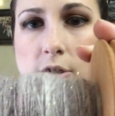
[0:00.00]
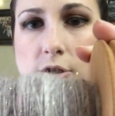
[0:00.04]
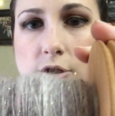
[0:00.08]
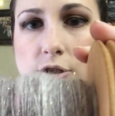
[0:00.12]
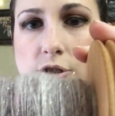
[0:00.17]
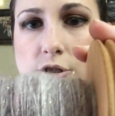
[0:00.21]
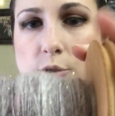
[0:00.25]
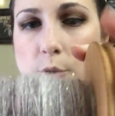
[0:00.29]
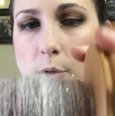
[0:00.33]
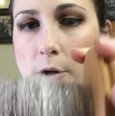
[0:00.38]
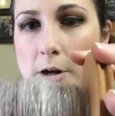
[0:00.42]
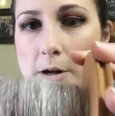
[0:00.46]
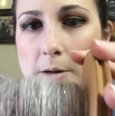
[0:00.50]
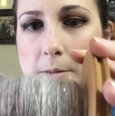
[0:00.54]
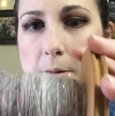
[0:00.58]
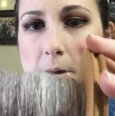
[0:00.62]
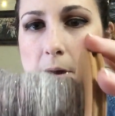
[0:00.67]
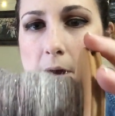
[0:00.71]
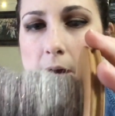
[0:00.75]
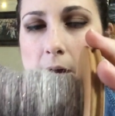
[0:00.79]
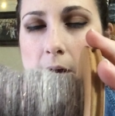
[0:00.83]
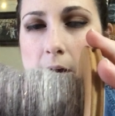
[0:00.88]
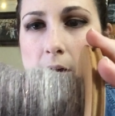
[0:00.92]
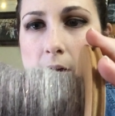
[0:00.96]
short
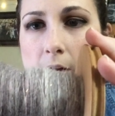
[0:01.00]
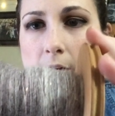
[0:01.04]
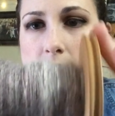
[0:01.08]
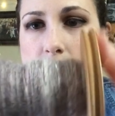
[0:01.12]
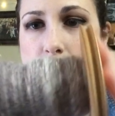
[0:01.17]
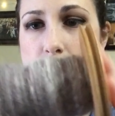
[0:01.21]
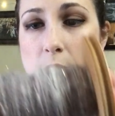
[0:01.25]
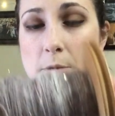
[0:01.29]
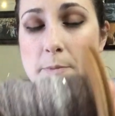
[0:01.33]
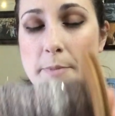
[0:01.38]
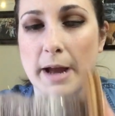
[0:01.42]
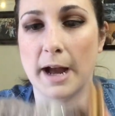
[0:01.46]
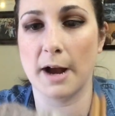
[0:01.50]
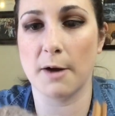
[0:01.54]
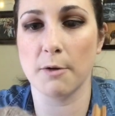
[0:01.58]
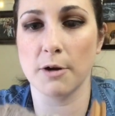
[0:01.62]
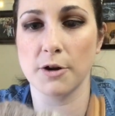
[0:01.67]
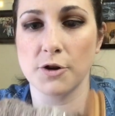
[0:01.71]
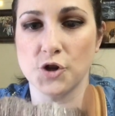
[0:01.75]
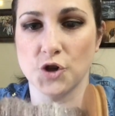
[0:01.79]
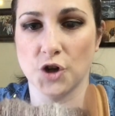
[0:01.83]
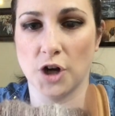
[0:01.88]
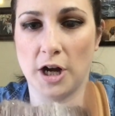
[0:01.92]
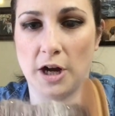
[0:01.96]

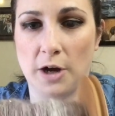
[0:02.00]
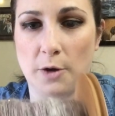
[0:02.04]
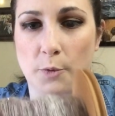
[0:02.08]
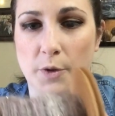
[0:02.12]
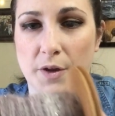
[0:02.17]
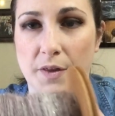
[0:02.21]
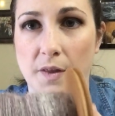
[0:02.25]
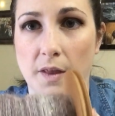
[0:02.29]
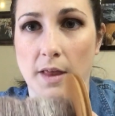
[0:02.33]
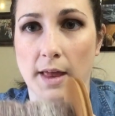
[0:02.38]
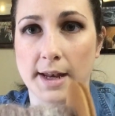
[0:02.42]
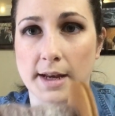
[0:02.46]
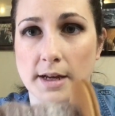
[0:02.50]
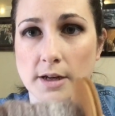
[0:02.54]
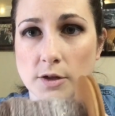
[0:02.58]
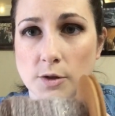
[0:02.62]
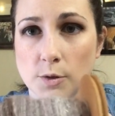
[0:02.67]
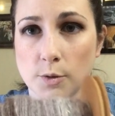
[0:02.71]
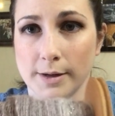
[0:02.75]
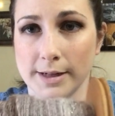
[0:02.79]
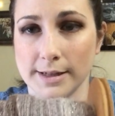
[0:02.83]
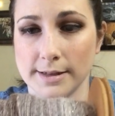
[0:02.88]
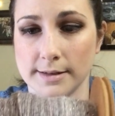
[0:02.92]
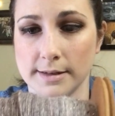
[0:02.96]
backward draw with letting
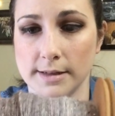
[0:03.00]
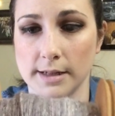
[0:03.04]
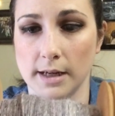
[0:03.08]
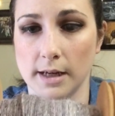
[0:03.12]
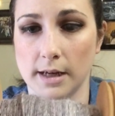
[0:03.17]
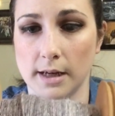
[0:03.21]
twist